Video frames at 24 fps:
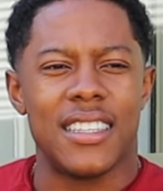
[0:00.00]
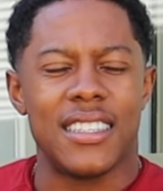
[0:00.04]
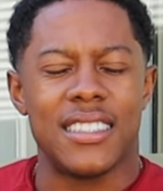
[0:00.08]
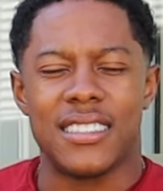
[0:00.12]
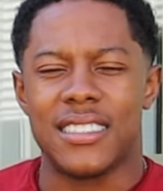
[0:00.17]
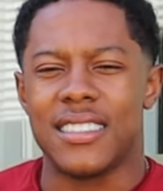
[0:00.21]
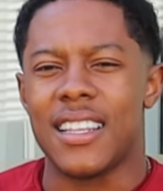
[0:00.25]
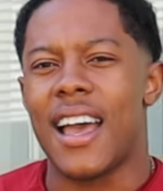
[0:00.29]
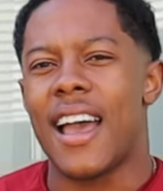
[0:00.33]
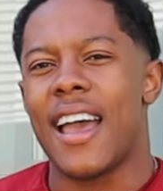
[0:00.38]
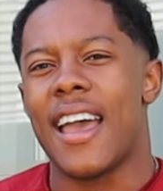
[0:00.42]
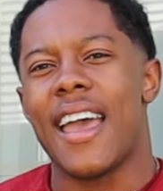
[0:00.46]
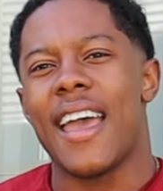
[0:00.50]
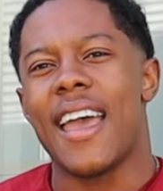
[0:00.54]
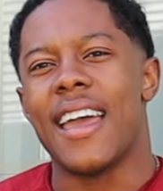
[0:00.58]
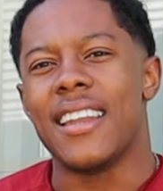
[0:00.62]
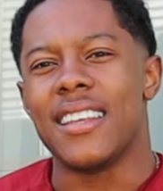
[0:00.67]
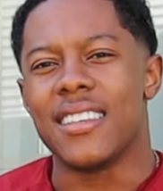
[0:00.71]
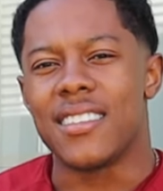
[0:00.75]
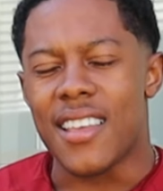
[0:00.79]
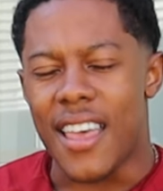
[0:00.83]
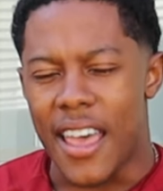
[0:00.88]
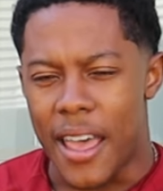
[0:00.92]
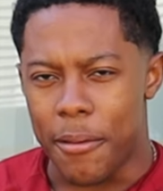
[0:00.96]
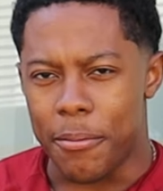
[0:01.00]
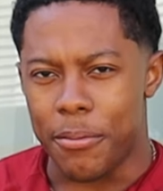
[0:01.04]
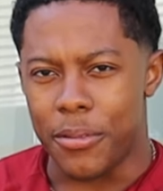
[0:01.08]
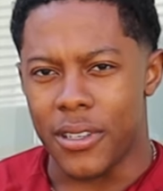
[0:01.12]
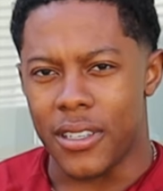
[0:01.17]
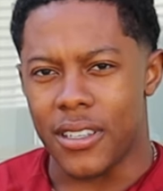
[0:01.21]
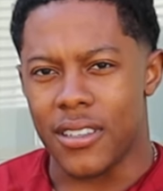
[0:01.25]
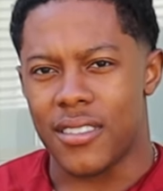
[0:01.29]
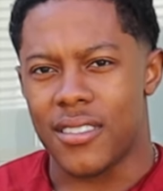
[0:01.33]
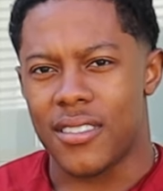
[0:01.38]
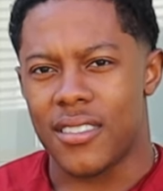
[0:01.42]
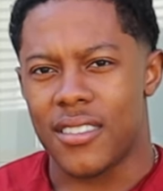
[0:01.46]
is not at his
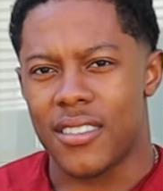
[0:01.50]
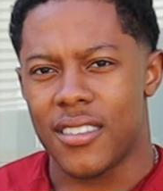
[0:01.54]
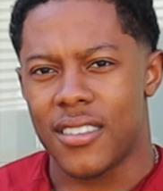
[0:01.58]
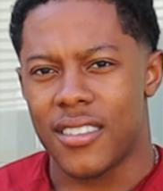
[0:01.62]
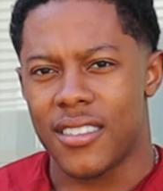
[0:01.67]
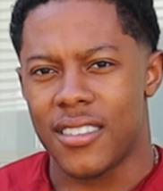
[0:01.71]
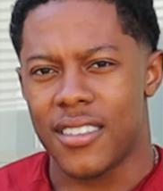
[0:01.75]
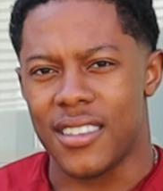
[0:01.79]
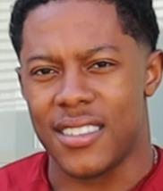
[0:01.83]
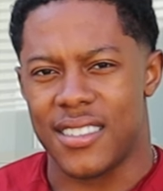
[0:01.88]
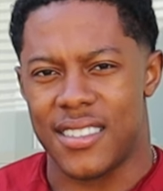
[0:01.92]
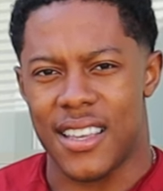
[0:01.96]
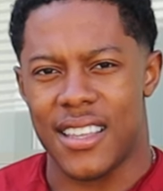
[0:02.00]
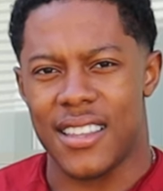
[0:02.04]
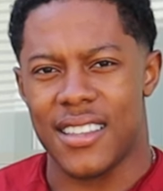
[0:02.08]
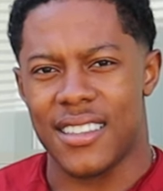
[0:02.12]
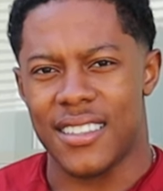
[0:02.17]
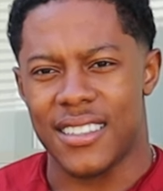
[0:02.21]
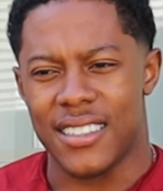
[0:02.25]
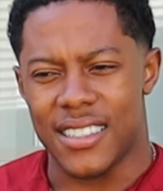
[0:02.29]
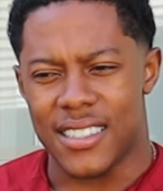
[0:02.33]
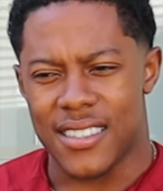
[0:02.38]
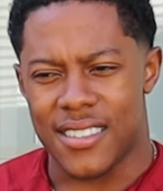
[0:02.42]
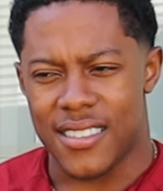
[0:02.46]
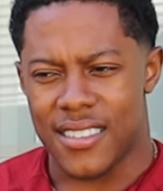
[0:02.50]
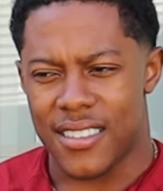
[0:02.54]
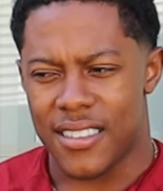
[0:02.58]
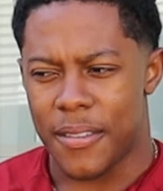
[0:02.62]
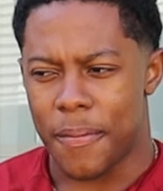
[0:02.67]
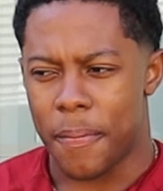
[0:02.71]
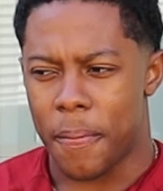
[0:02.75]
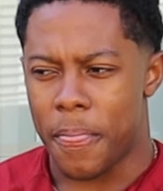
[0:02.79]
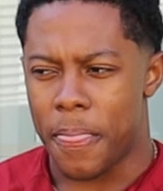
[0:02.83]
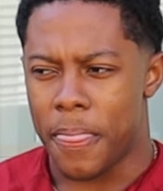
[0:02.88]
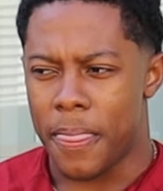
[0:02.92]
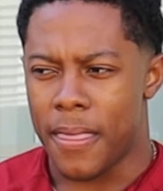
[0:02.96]
happiest, to say the least.
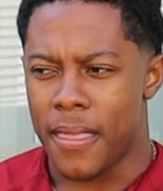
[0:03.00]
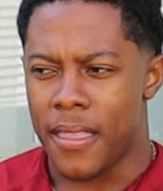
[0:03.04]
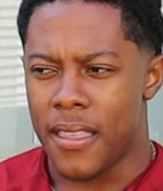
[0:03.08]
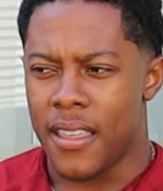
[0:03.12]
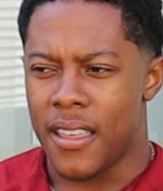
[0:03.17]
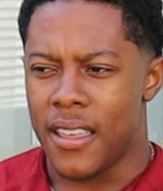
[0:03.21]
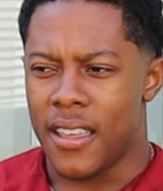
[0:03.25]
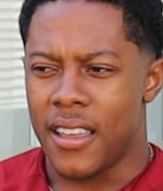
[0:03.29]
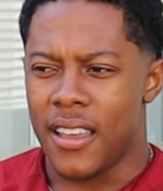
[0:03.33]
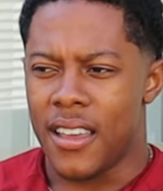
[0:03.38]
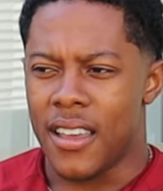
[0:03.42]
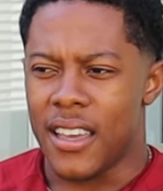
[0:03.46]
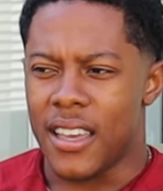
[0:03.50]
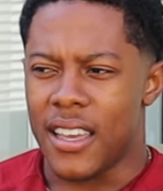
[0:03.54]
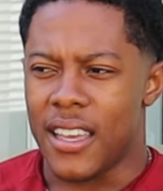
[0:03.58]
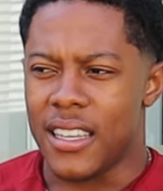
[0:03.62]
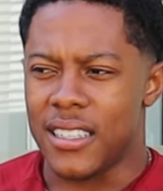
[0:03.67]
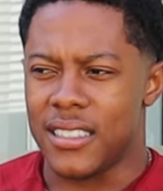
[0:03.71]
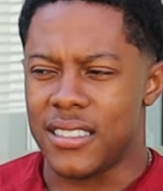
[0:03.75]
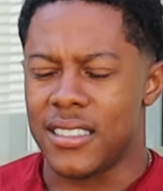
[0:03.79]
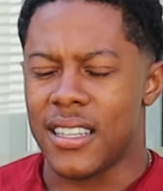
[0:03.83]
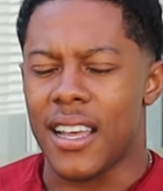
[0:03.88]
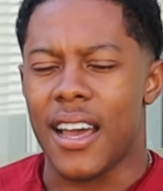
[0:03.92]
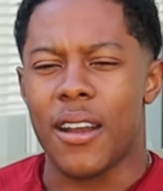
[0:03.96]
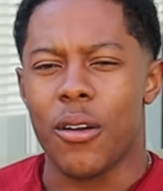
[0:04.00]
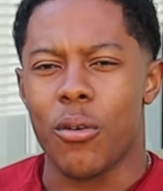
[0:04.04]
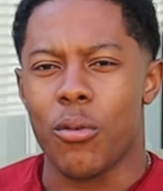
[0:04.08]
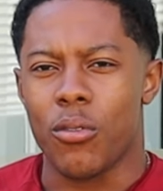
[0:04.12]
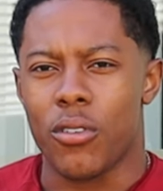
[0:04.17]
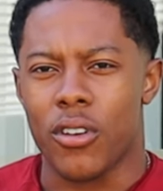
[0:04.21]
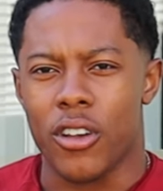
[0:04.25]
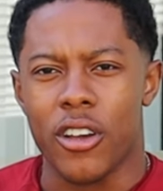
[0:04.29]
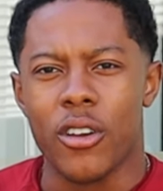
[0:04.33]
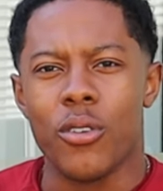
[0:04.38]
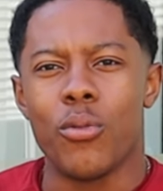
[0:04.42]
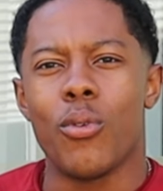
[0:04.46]
It's not
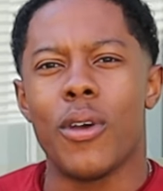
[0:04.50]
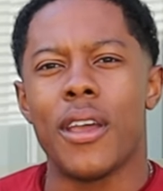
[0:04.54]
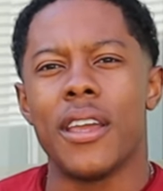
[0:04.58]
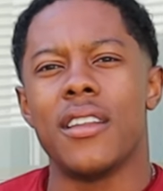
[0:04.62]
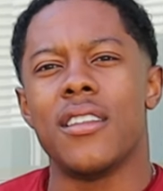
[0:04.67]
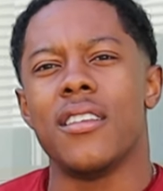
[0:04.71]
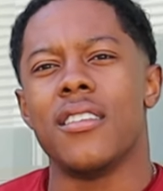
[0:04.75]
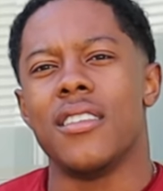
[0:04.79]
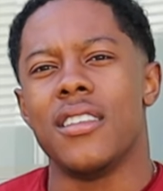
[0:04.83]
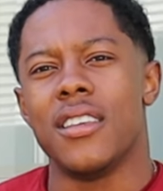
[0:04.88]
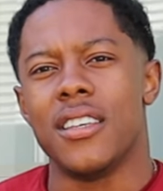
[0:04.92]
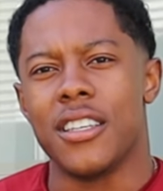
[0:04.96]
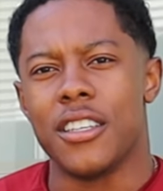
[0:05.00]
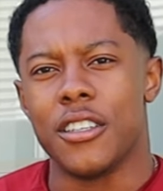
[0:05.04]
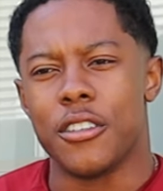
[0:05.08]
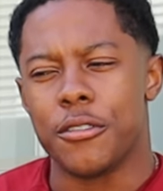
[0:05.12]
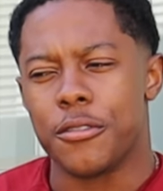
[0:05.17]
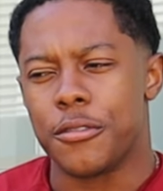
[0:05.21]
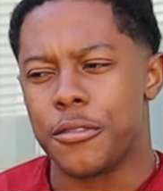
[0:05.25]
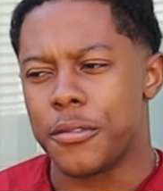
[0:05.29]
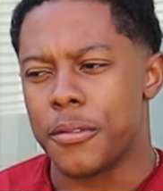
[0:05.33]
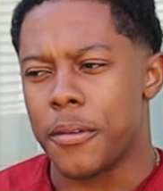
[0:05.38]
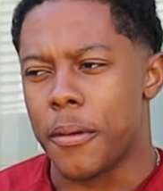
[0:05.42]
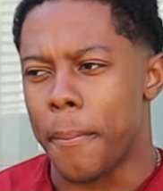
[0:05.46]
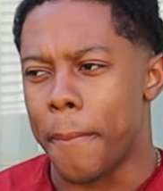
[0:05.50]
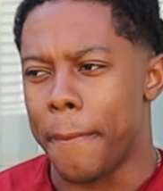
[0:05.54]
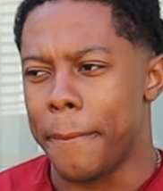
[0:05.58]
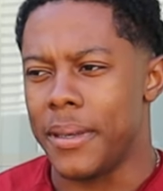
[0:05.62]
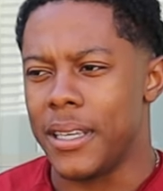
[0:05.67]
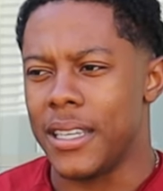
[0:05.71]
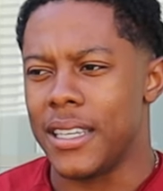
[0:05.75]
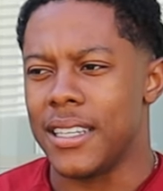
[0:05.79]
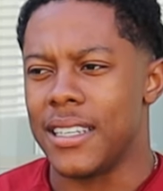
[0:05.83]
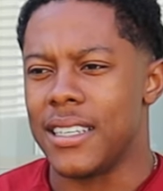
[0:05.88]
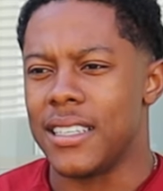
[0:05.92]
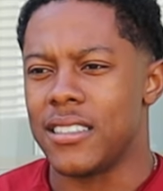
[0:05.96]
a good way to live,
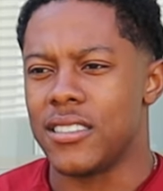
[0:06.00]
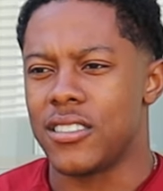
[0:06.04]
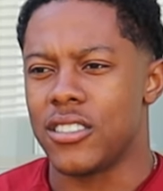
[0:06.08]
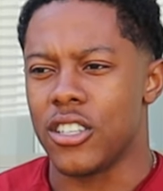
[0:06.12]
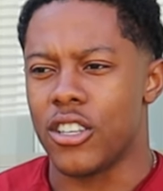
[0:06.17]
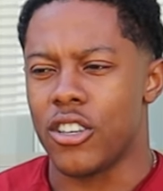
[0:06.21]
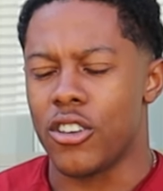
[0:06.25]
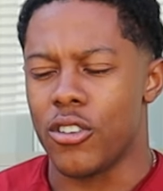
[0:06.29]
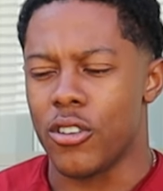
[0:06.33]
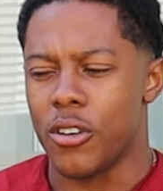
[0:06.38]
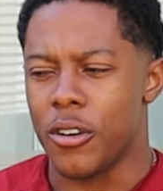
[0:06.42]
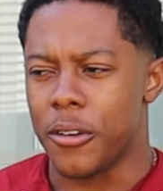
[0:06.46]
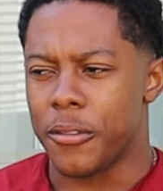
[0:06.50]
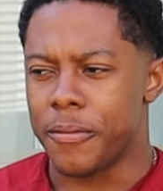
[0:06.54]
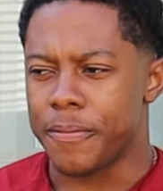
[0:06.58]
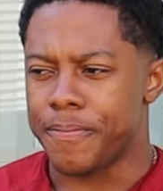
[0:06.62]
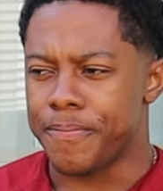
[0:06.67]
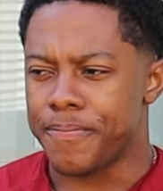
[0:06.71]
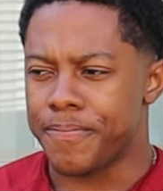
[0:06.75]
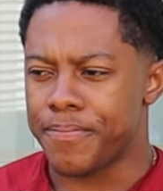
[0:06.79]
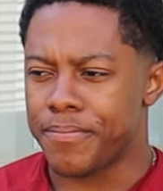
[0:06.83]
being insecure.